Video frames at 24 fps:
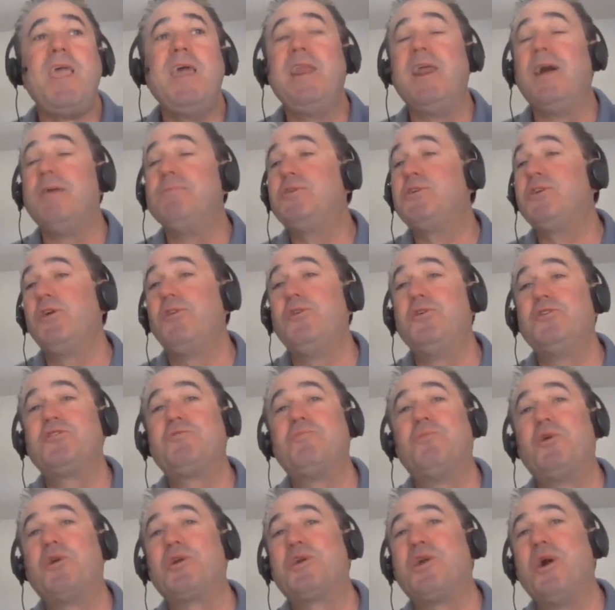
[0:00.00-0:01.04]
I'm sure there's
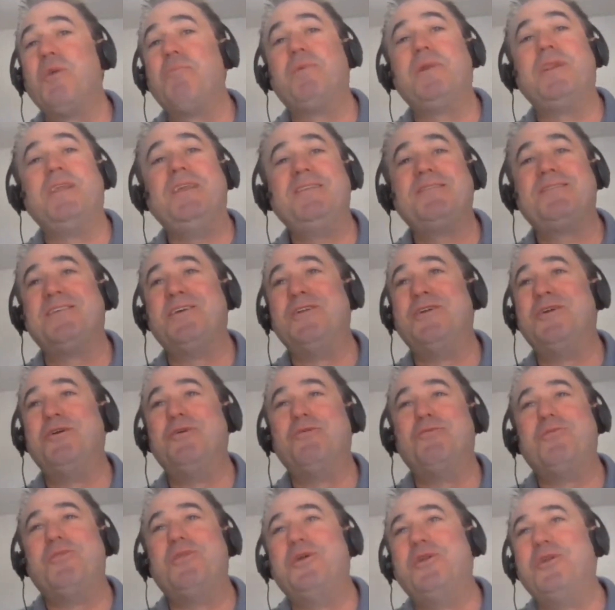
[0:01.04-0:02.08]
more companies that
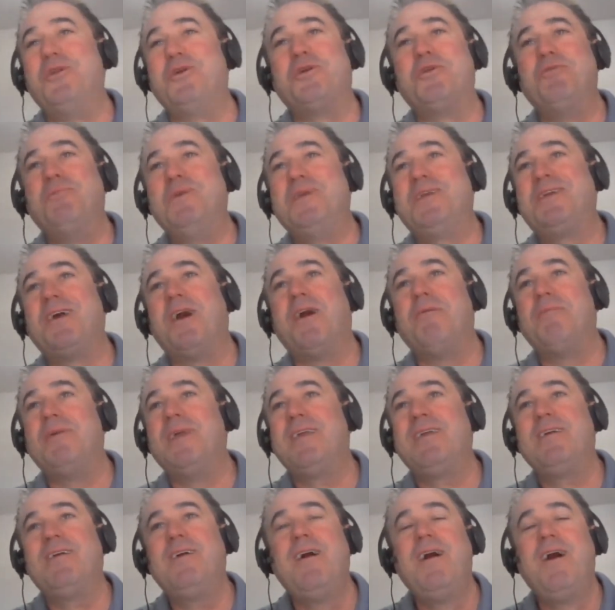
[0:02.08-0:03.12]
are going to be
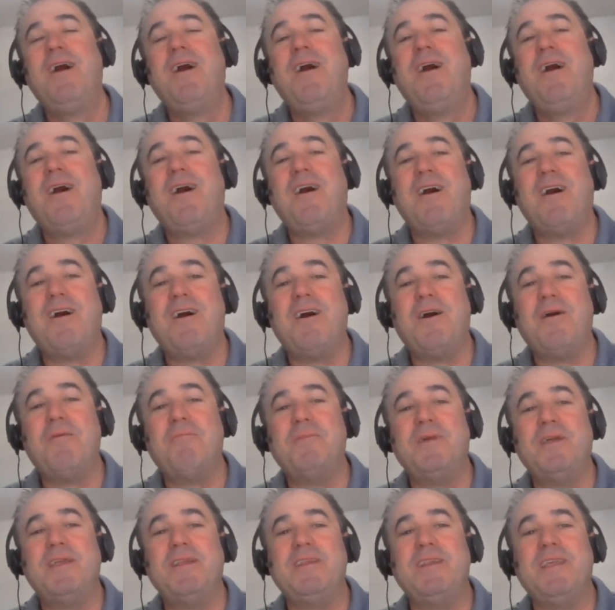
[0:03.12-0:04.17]
coming,
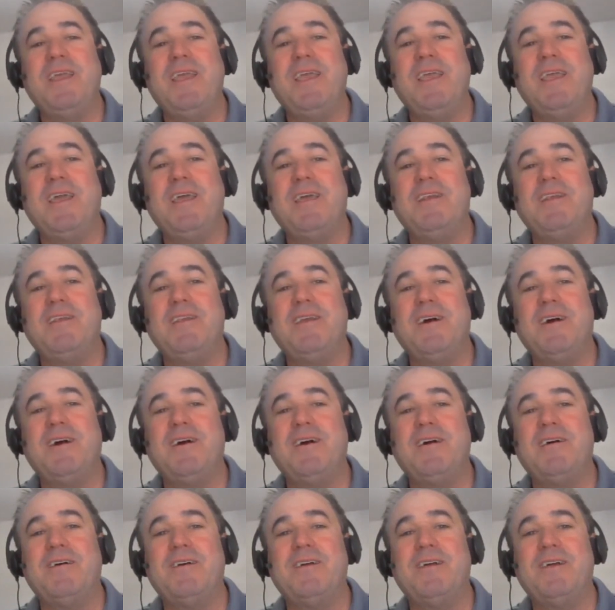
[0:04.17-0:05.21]
and
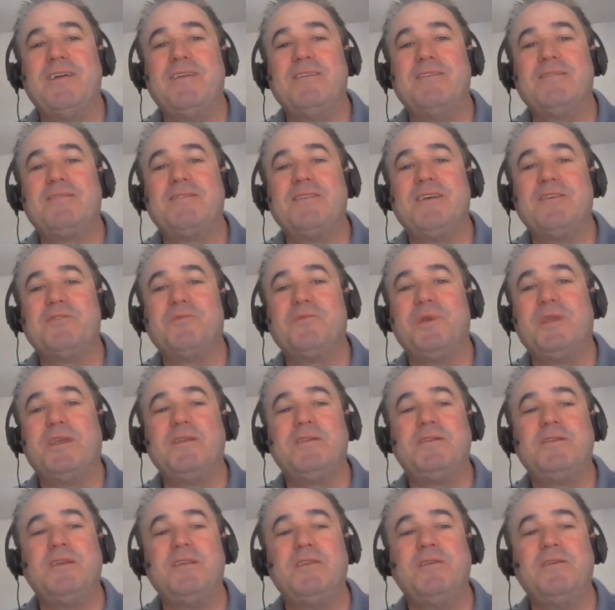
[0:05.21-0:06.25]
as we
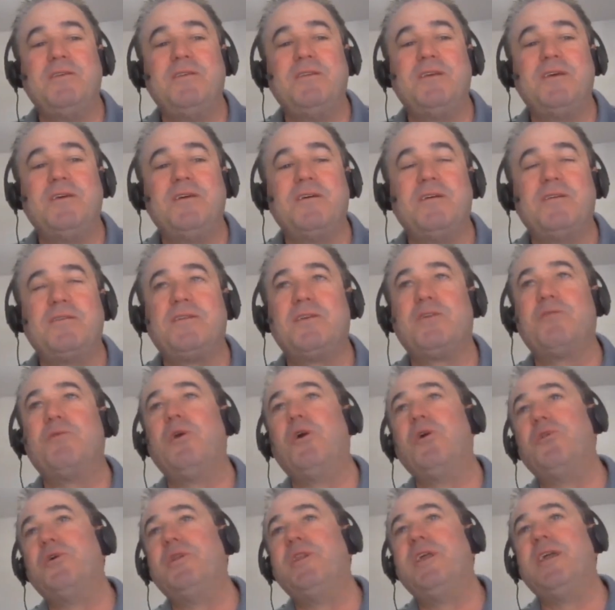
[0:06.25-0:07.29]
continue to
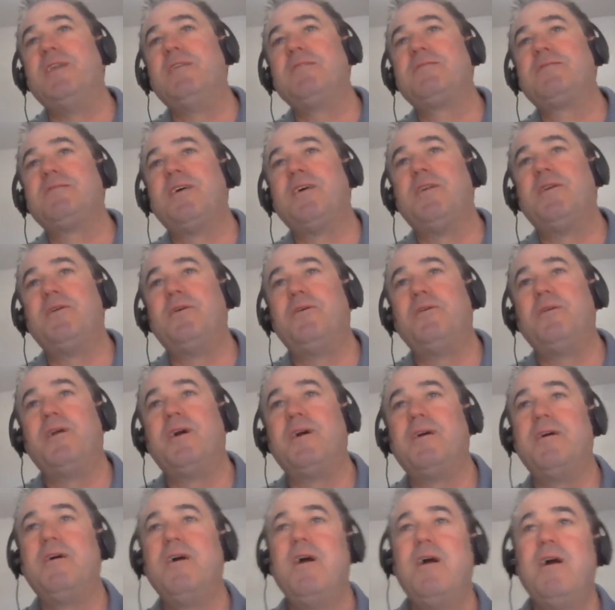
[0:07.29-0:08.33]
grow the data
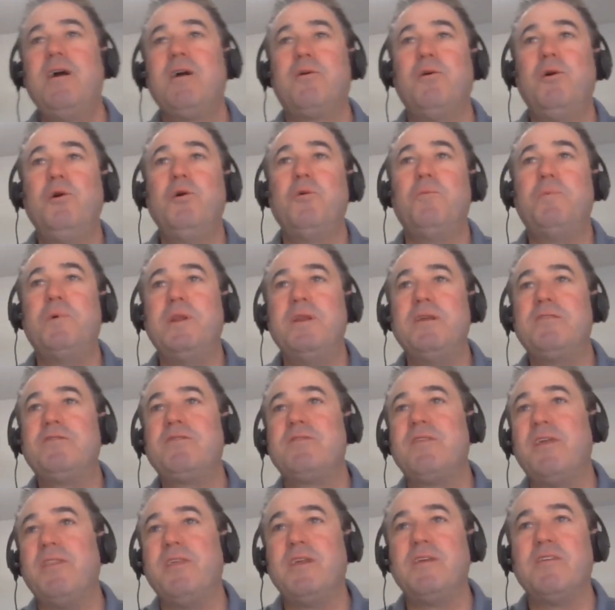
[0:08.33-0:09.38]
center group, and I
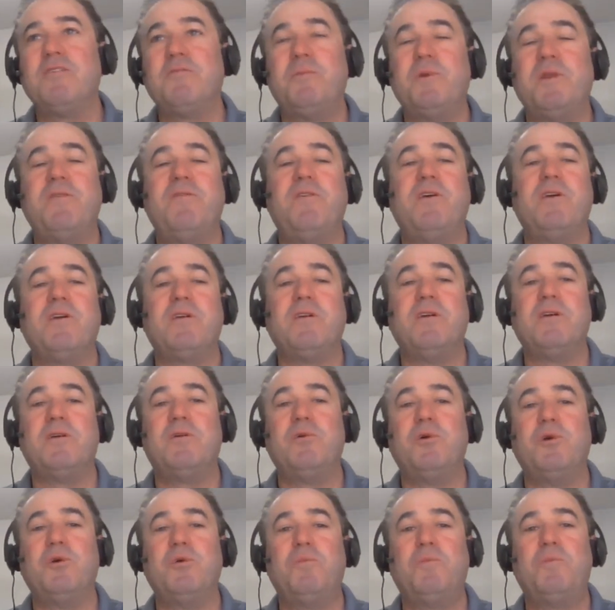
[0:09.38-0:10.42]
think it's been a very good
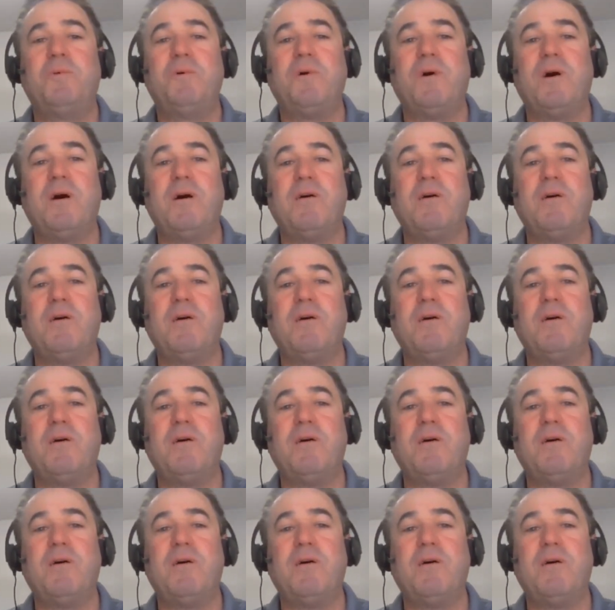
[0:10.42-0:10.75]
group